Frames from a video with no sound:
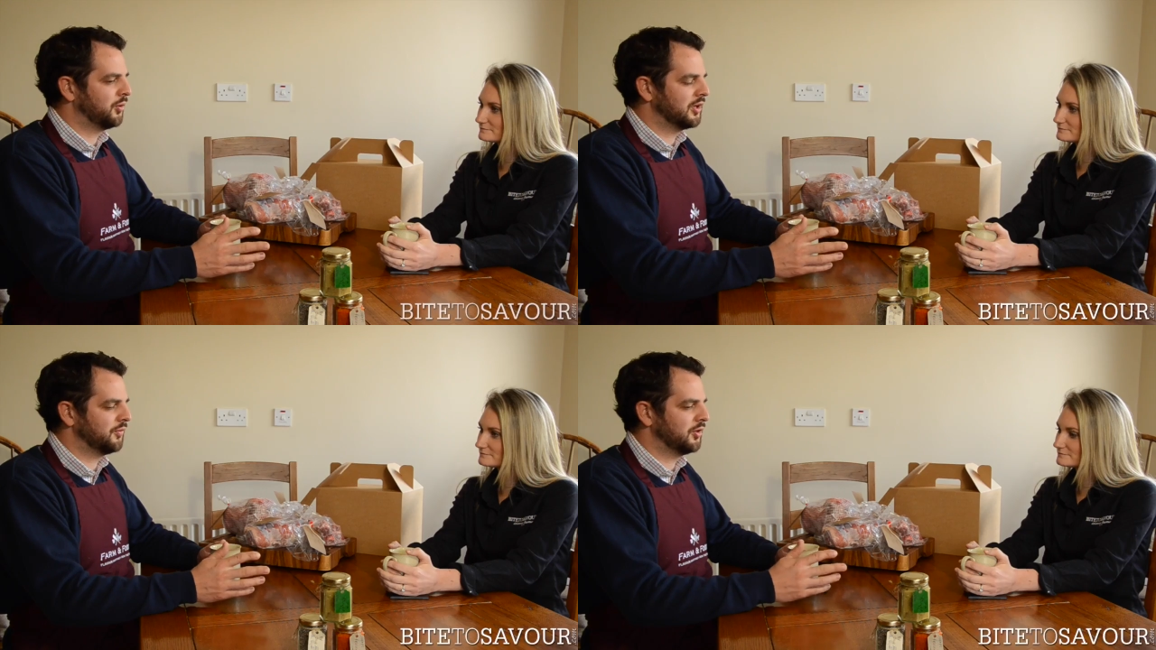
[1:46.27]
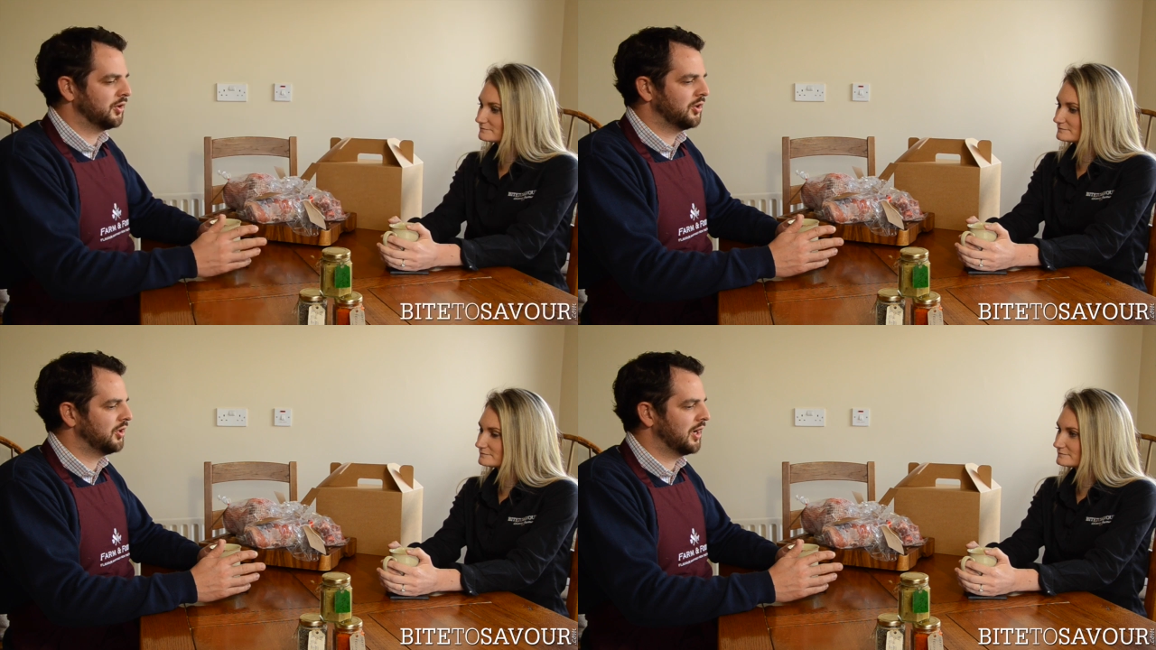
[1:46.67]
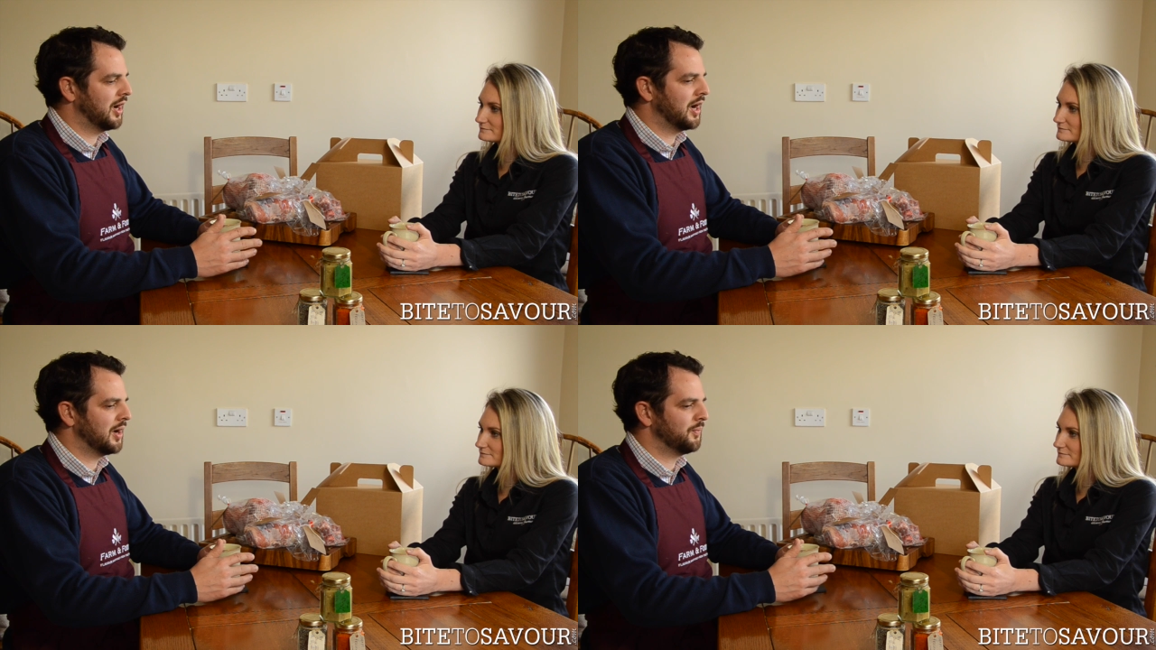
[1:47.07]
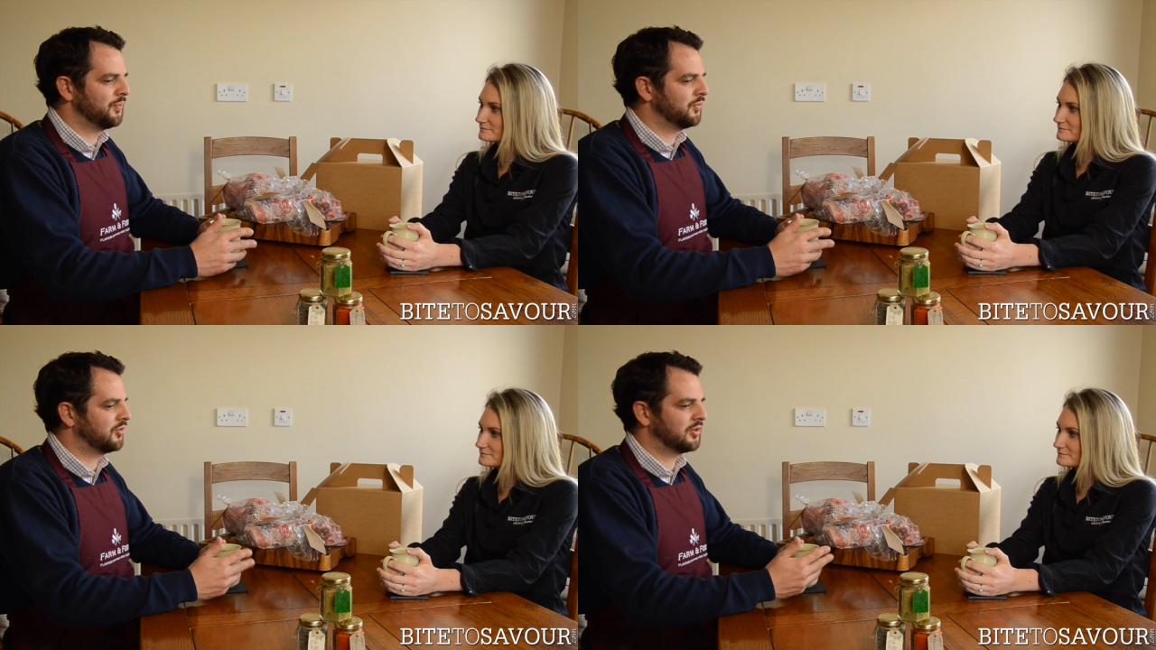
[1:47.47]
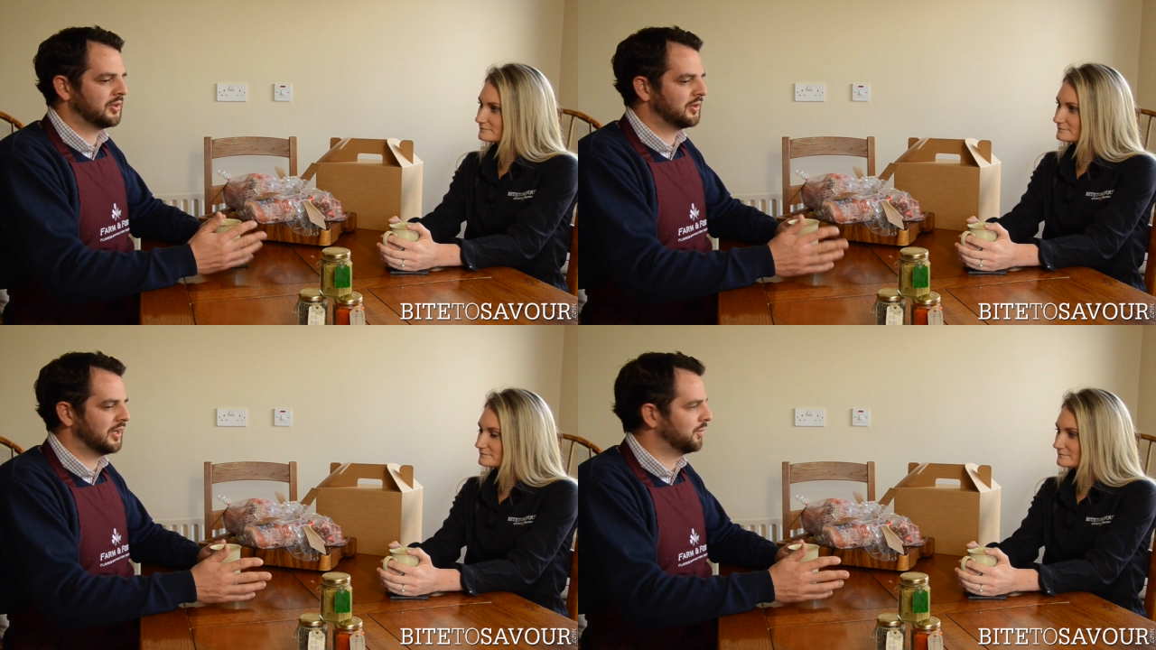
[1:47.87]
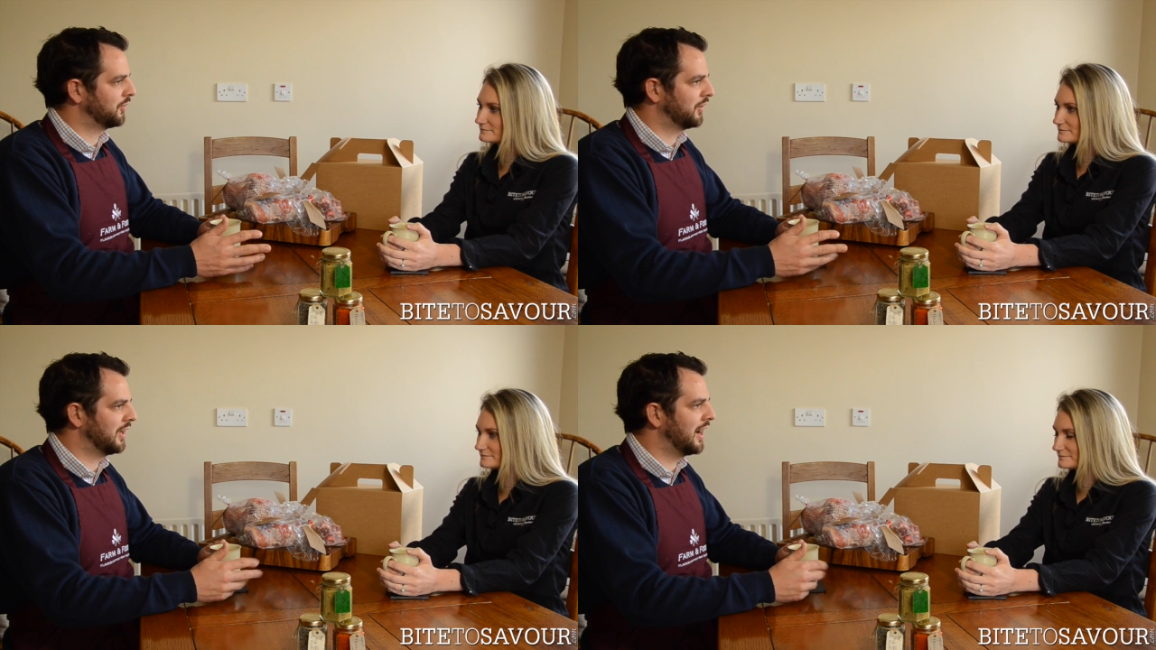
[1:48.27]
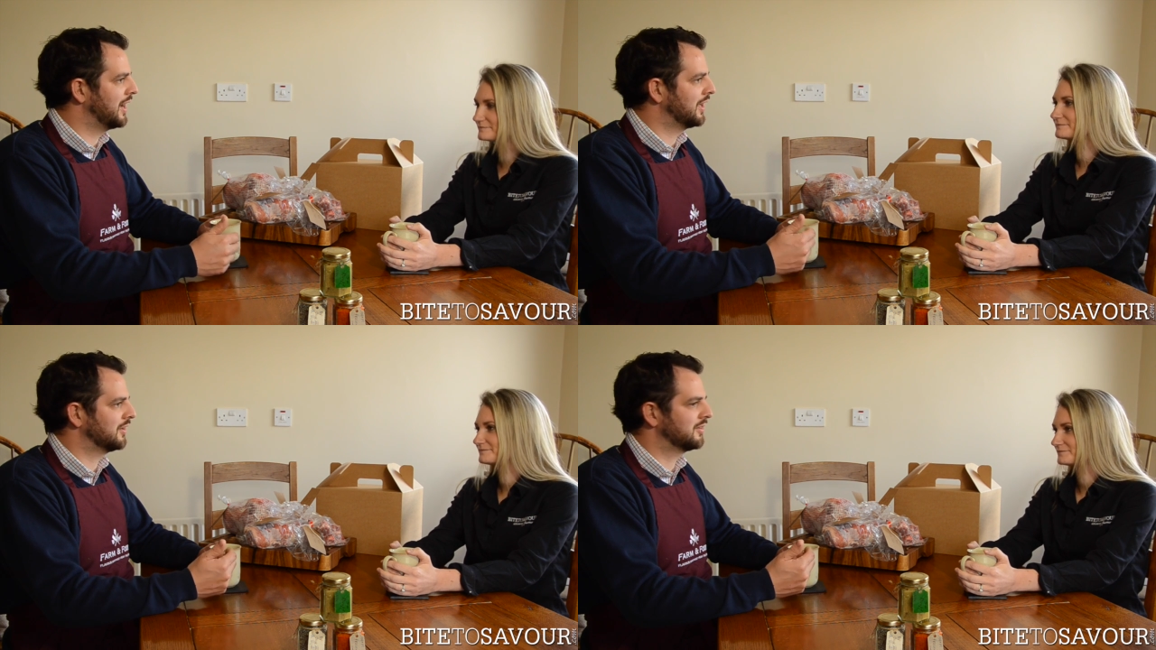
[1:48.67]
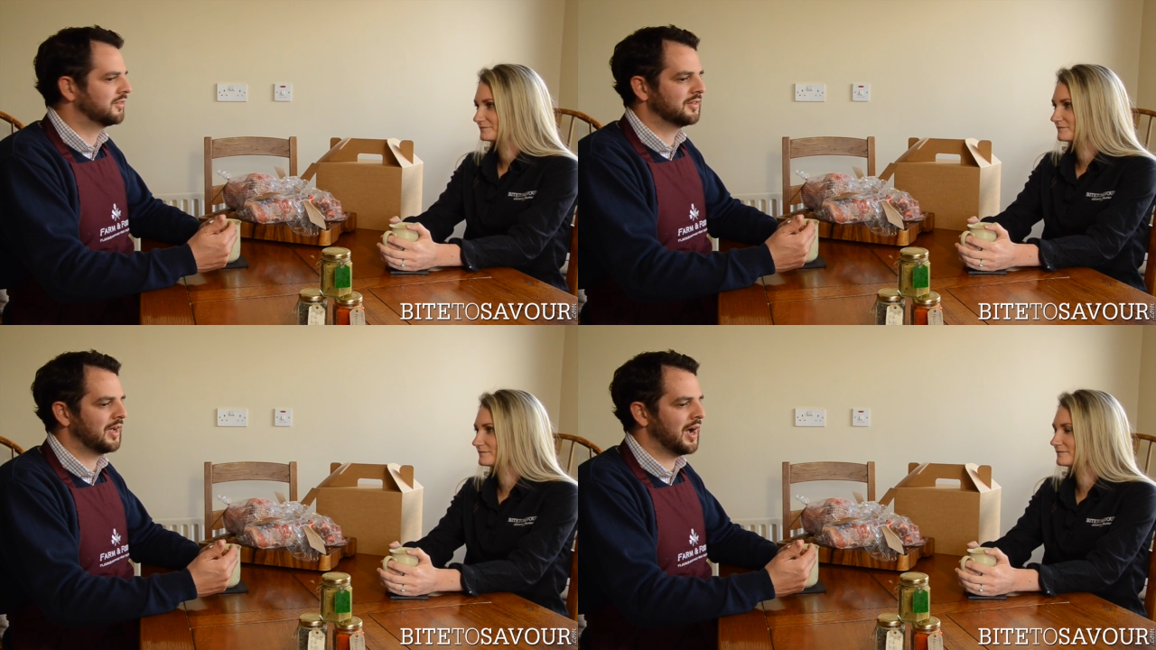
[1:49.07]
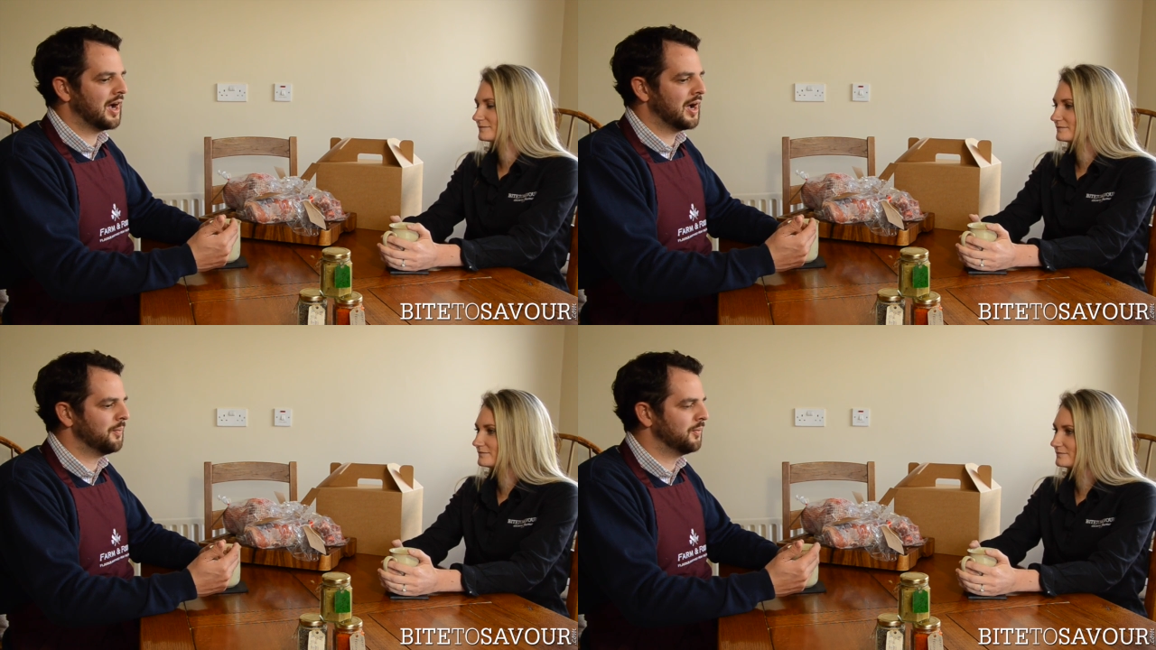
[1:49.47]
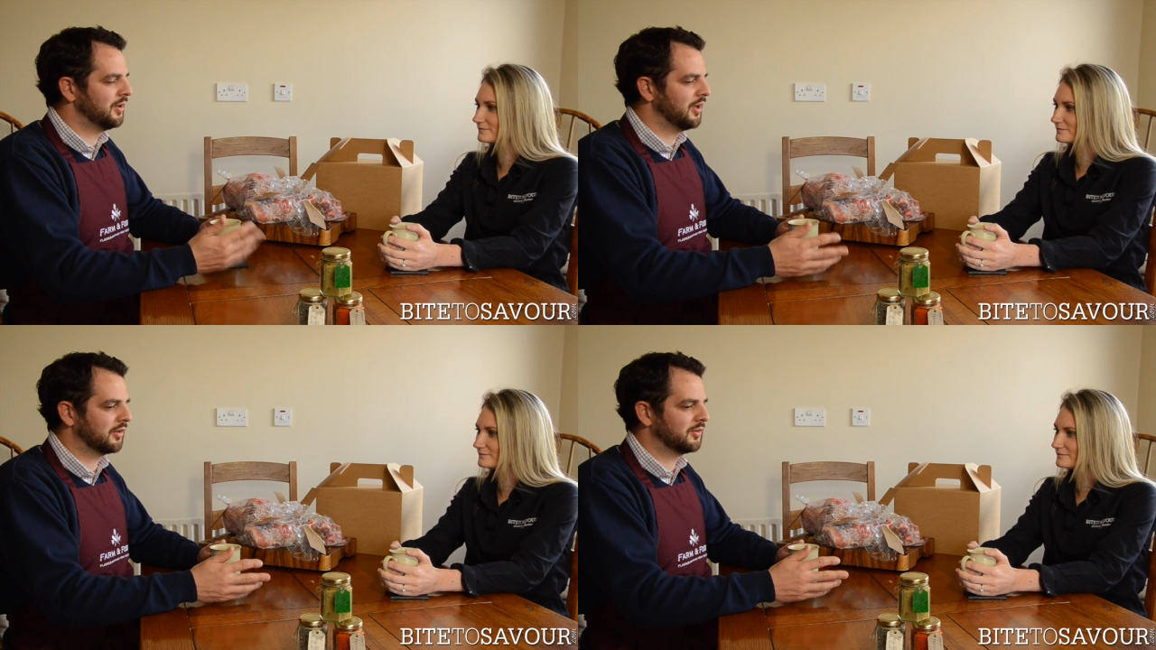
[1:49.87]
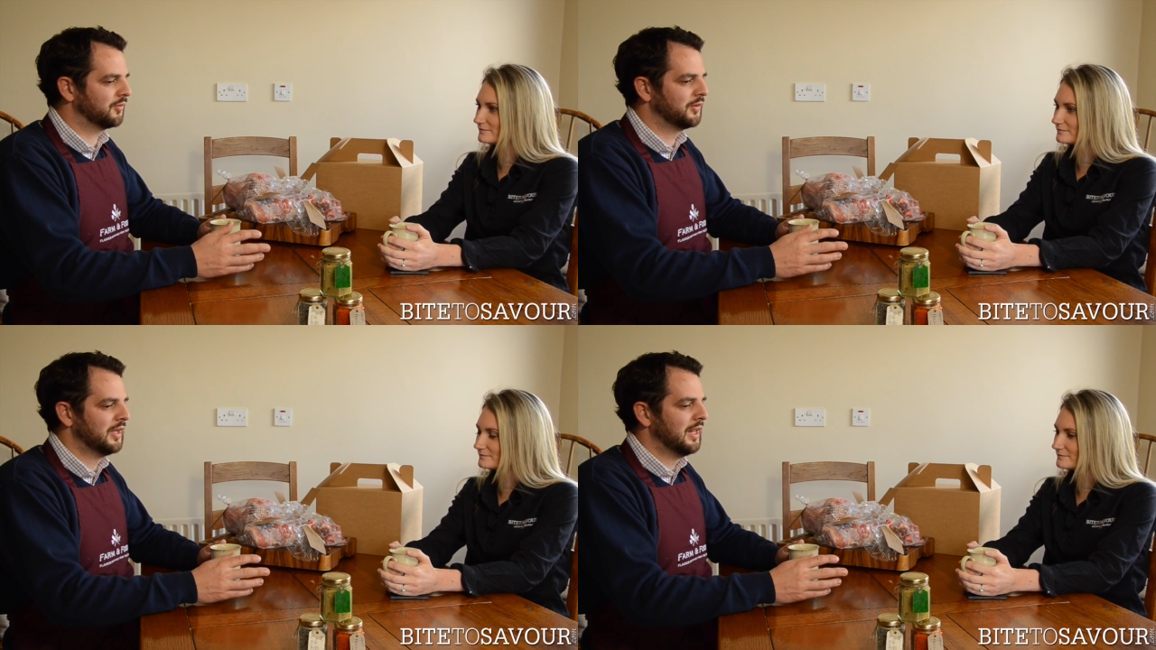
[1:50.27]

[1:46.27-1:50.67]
Speaker 1: point of view, um, dealing with clients, um, lots of